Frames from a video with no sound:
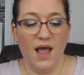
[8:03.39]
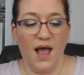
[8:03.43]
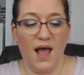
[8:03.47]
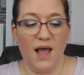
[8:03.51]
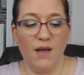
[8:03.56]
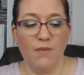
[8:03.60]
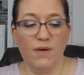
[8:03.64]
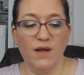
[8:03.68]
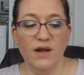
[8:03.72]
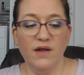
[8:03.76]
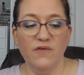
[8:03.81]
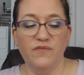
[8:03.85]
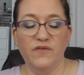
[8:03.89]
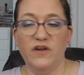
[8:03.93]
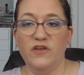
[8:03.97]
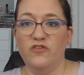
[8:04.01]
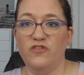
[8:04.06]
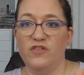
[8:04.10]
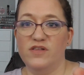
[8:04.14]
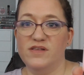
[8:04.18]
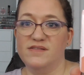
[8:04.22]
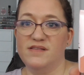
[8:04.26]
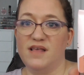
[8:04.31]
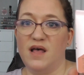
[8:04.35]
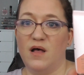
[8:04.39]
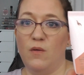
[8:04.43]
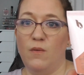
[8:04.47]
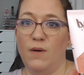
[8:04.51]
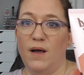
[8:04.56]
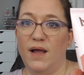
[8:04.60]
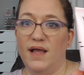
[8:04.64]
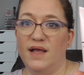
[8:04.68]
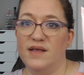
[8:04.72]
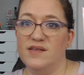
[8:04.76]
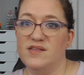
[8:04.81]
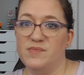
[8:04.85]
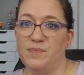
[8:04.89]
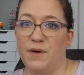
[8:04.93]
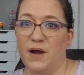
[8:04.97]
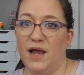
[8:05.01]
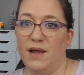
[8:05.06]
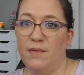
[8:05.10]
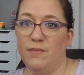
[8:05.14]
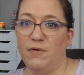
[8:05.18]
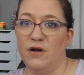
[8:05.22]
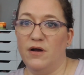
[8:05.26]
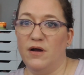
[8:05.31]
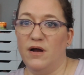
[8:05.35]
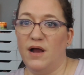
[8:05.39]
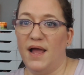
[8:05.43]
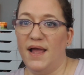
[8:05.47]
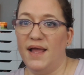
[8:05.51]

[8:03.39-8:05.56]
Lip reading: I want to finish this LYS primer.